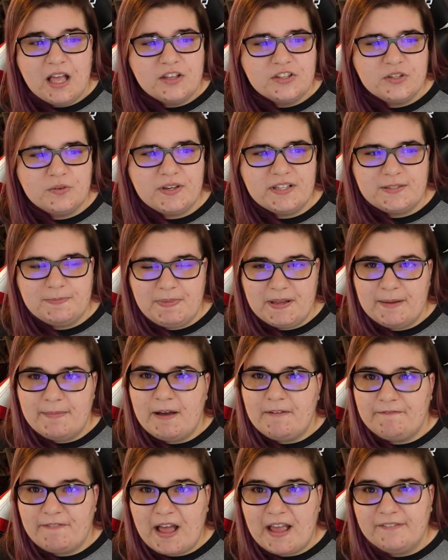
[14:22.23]
So it's been
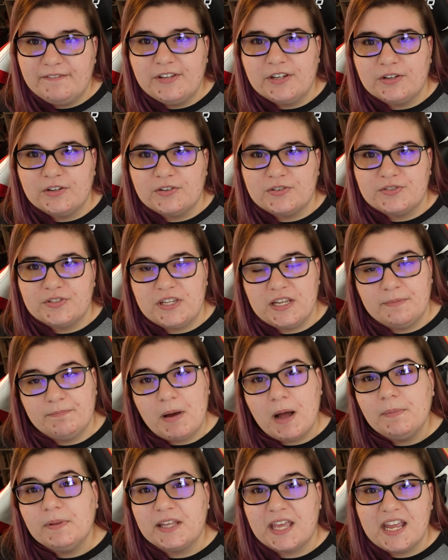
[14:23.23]
about 5 years in
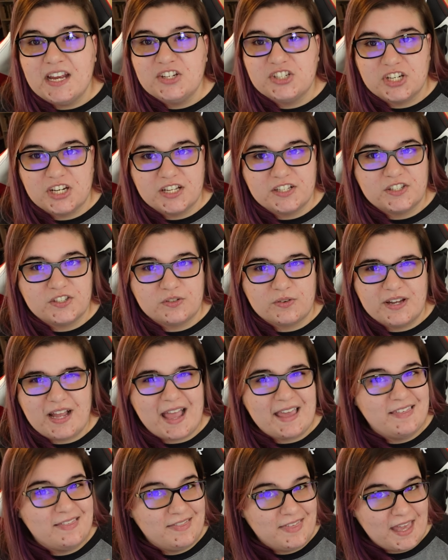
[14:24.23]
publication history,
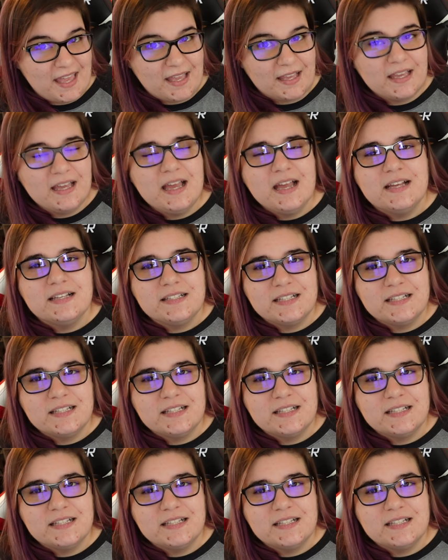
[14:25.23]
I think,